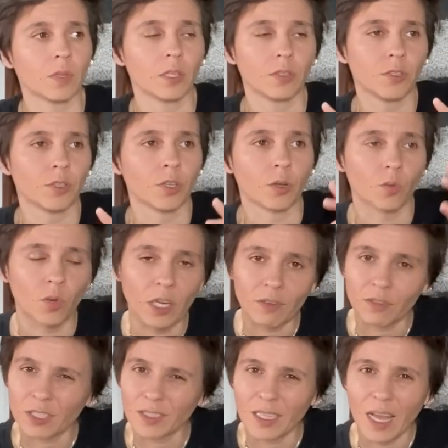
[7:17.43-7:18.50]
You know,
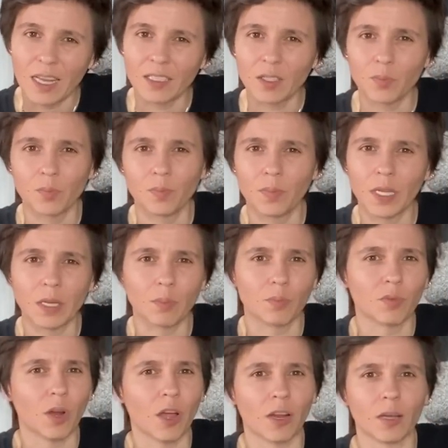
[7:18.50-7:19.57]
whenever that is being
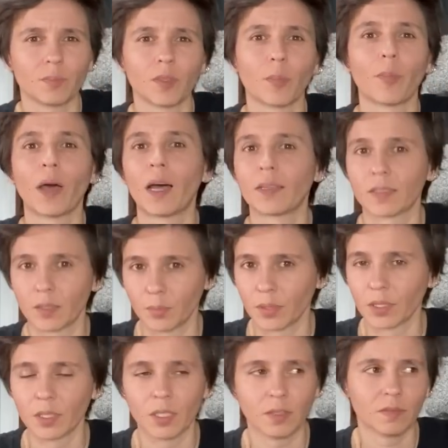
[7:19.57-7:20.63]
brought up, the
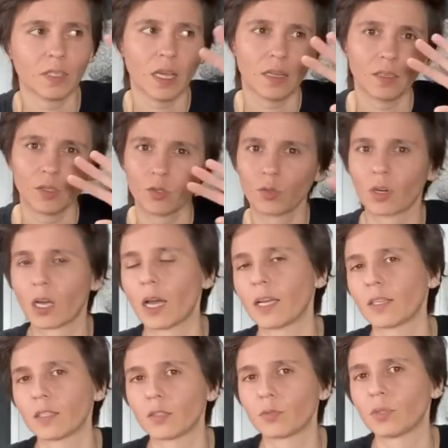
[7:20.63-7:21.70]
possibility of that, you're kind
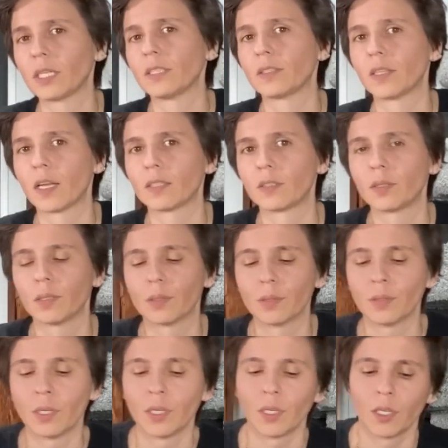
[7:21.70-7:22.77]
of erased that too.
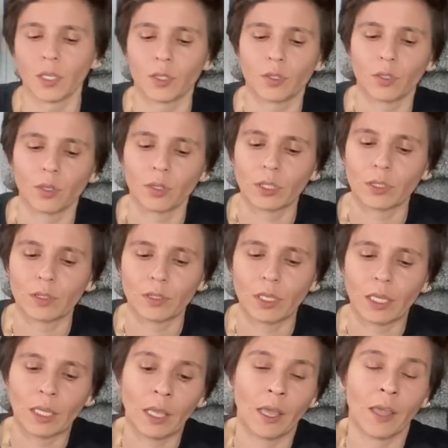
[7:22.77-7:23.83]
So it's,
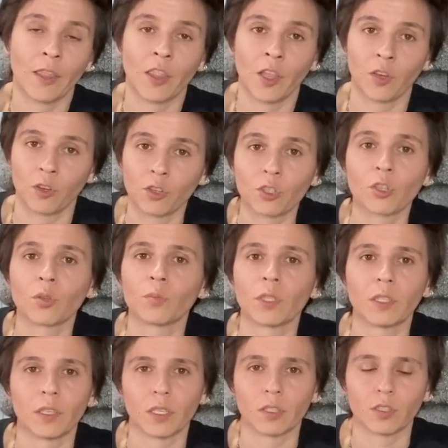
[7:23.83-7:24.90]
and then you're showing me
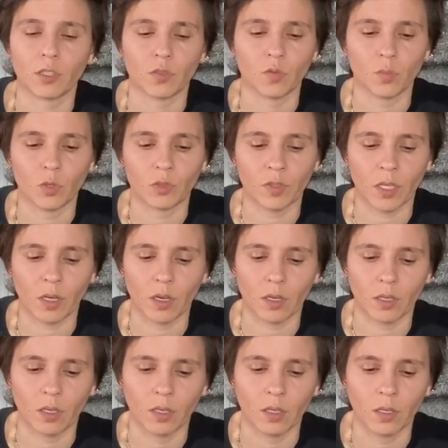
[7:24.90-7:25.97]
the energy of moving on,
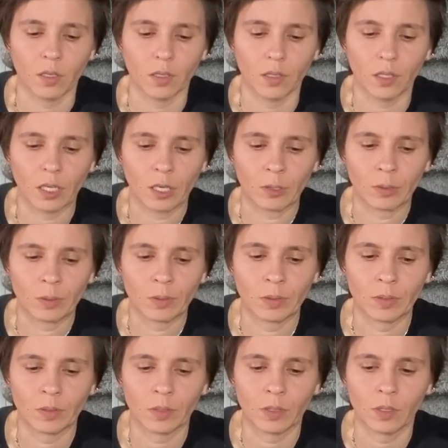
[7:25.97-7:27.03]
you
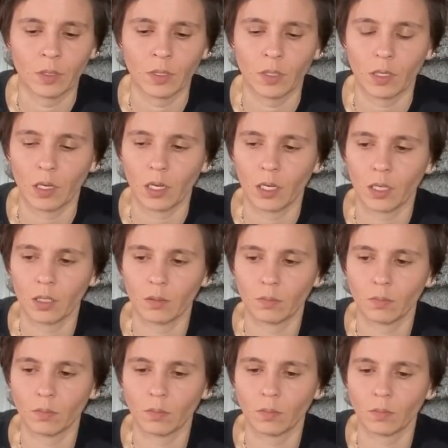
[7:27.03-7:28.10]
know.
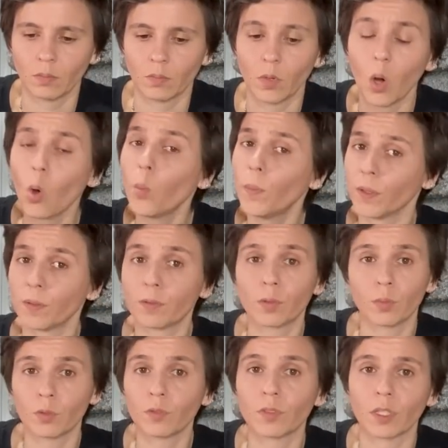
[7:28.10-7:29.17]
Open to
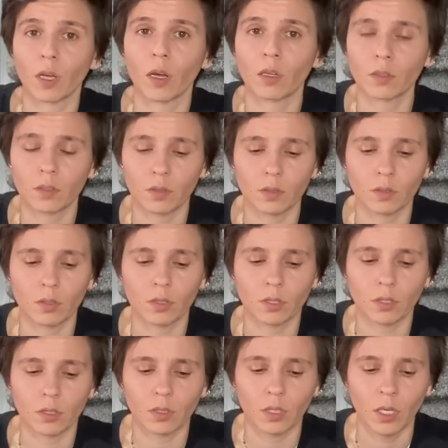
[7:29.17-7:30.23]
moving on, so
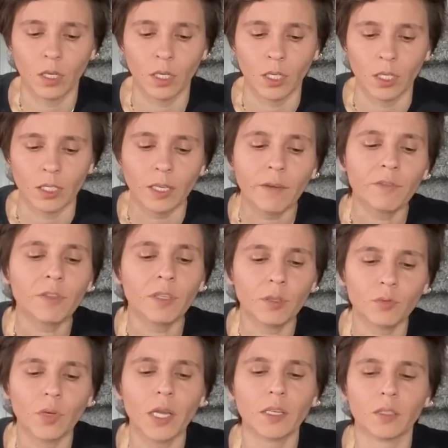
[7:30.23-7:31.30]
you're definitely
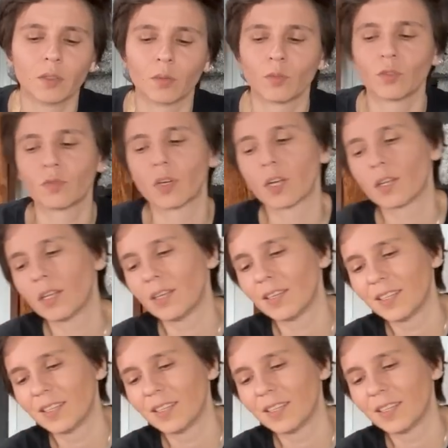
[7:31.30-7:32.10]
ready to move on,